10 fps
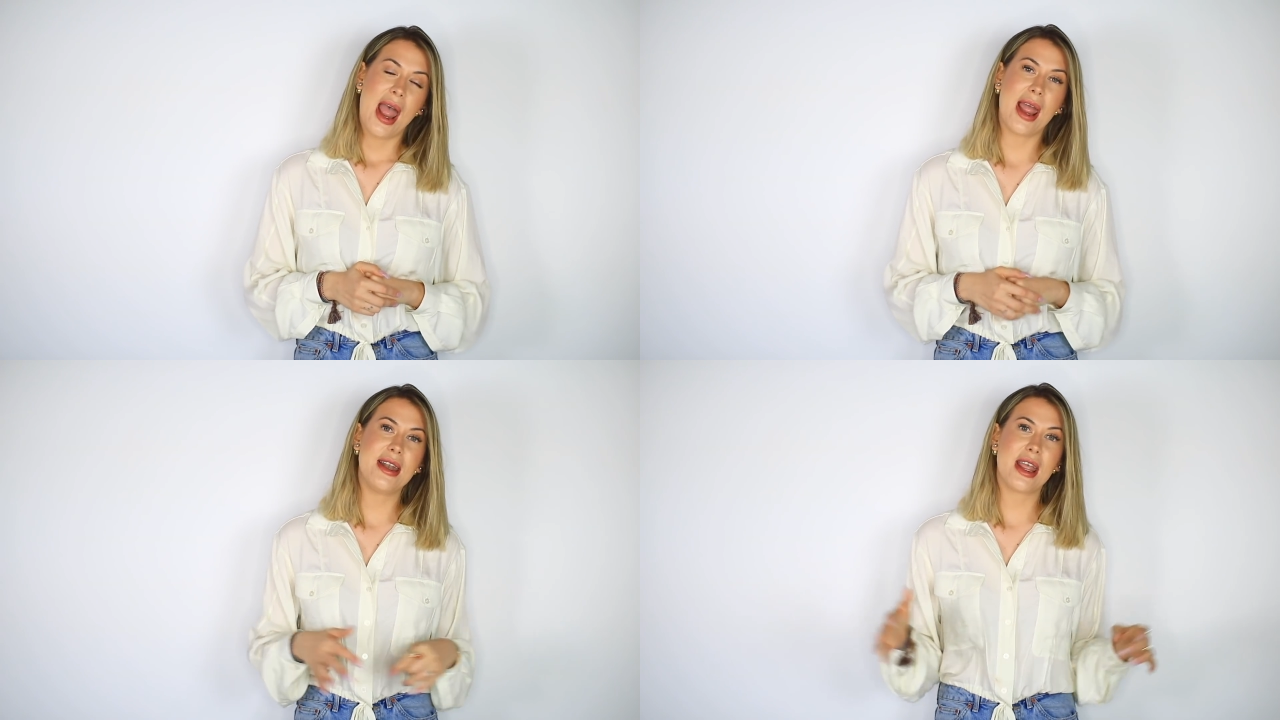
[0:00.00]

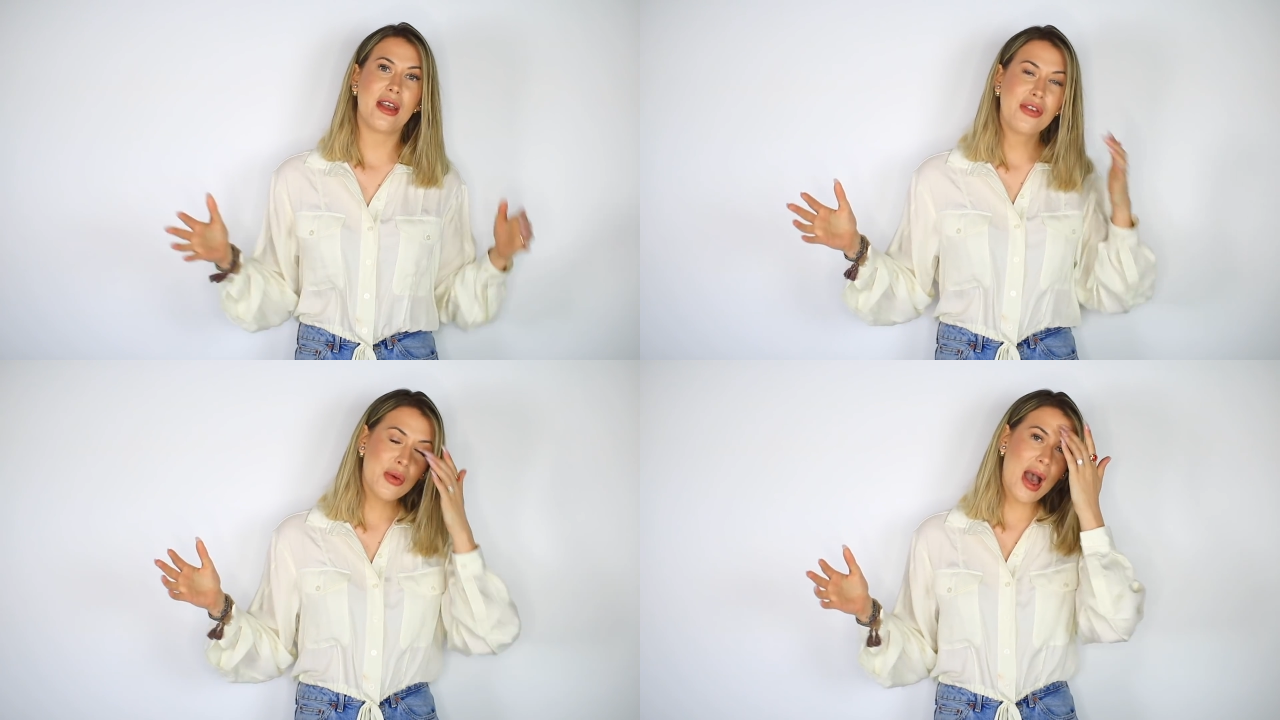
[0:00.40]
And
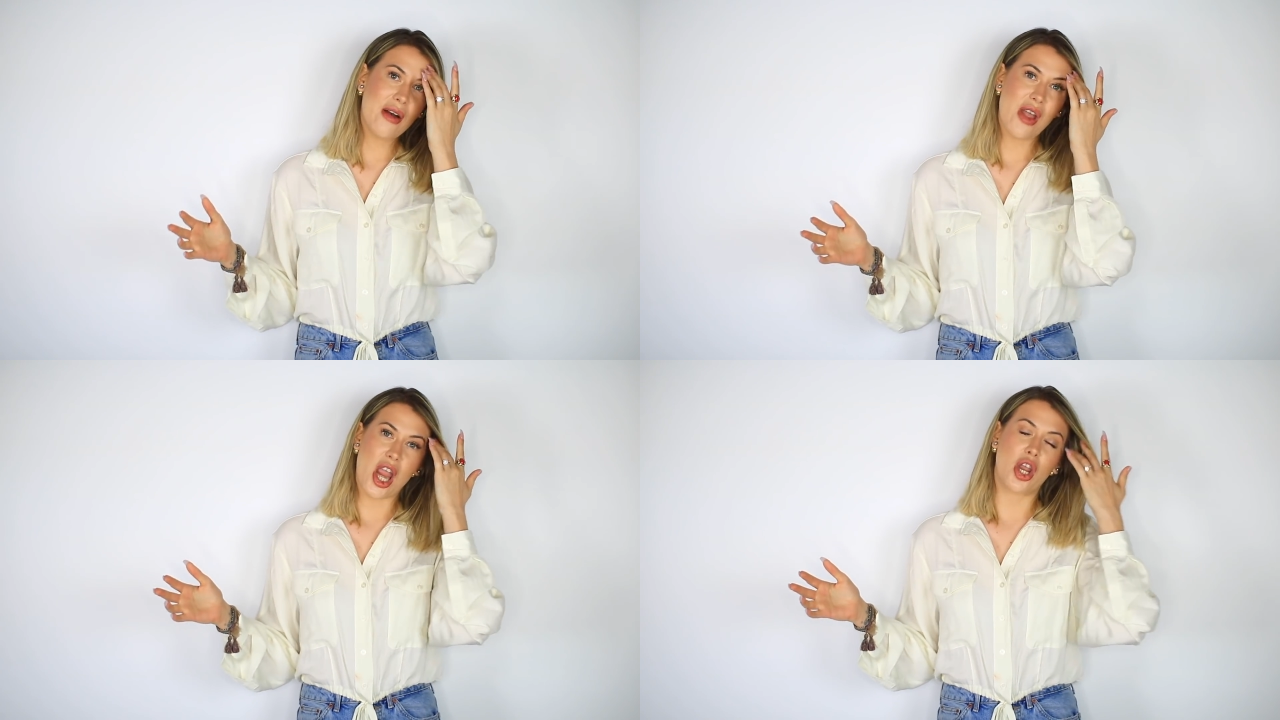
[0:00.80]
if you
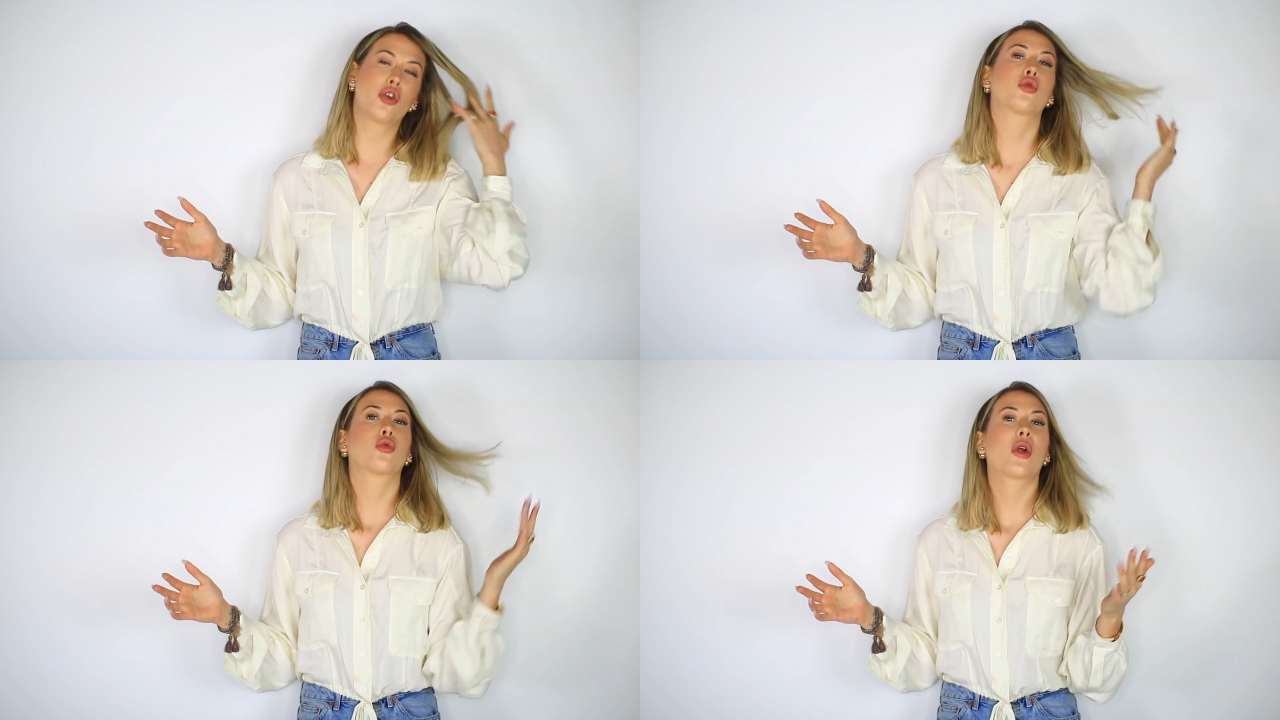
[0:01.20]
have a
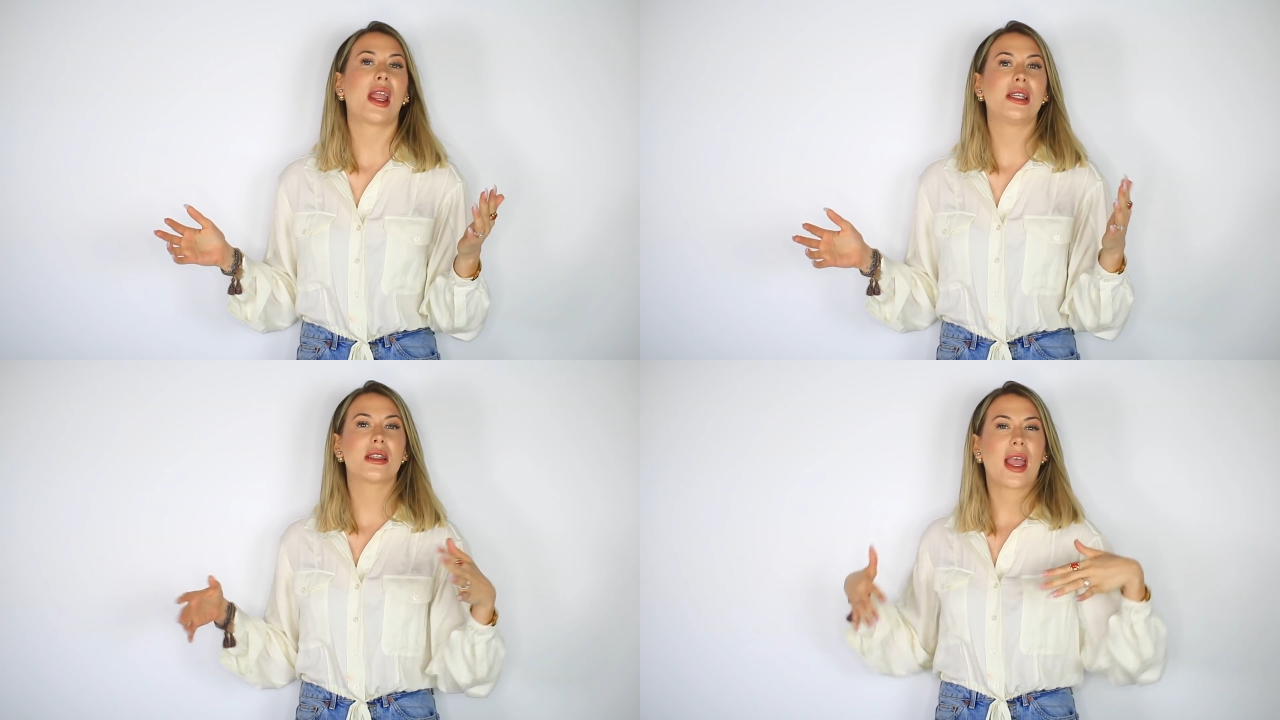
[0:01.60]

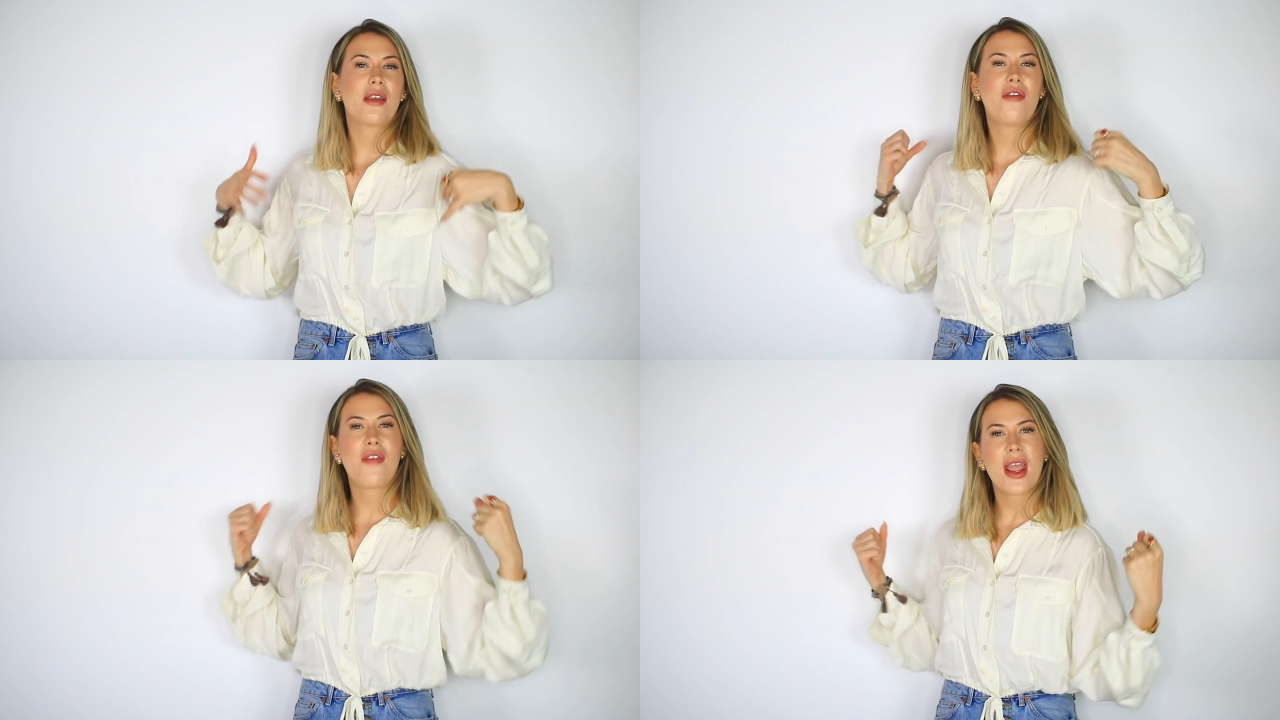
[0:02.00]
great, like
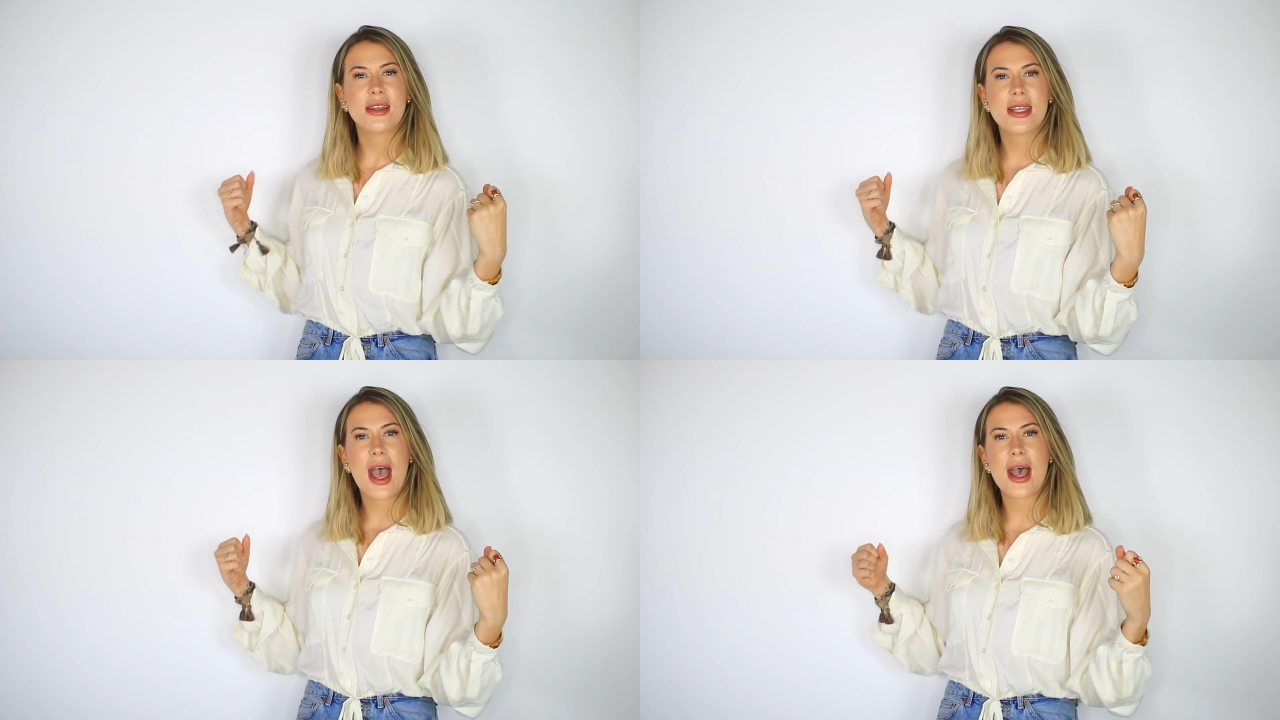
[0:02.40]

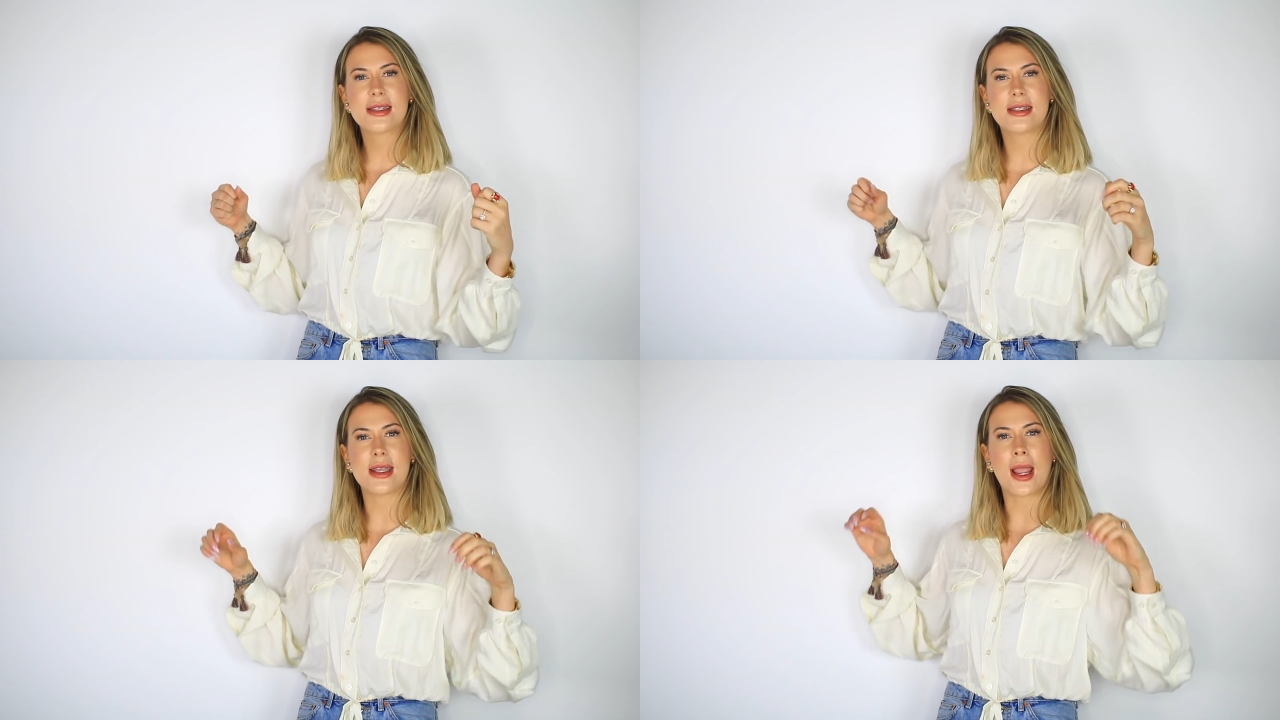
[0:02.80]

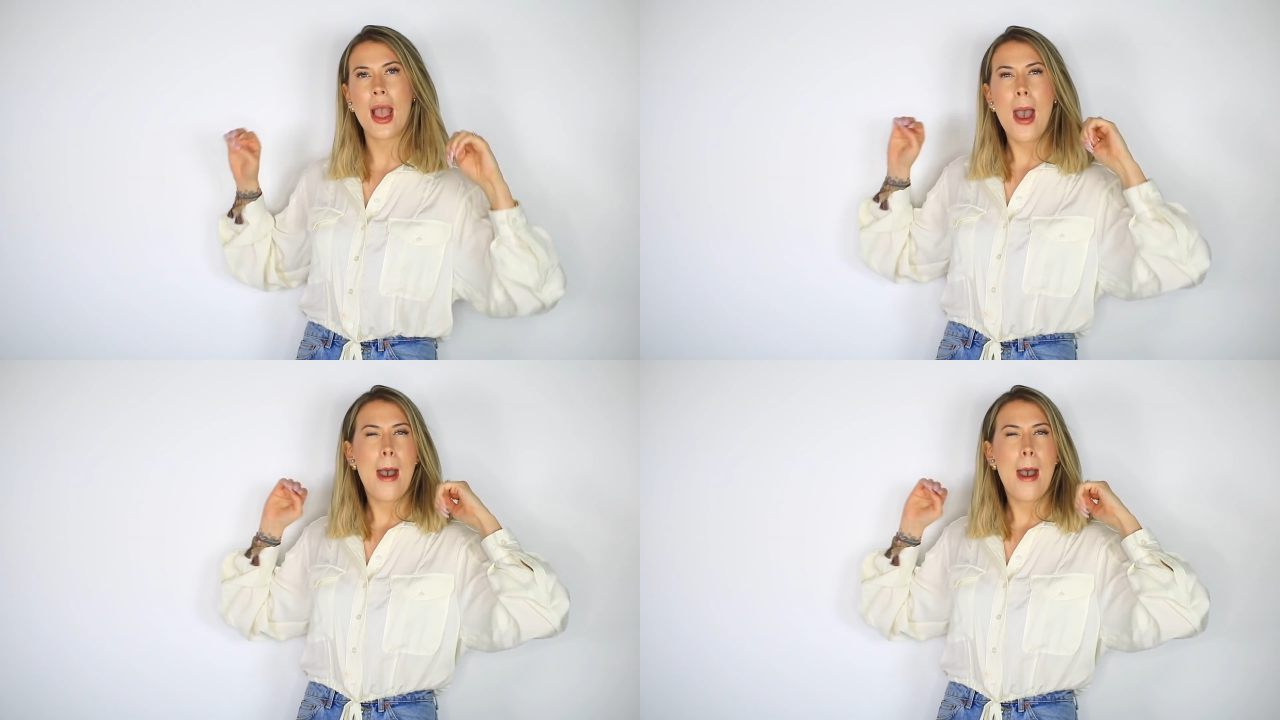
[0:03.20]
fantastic,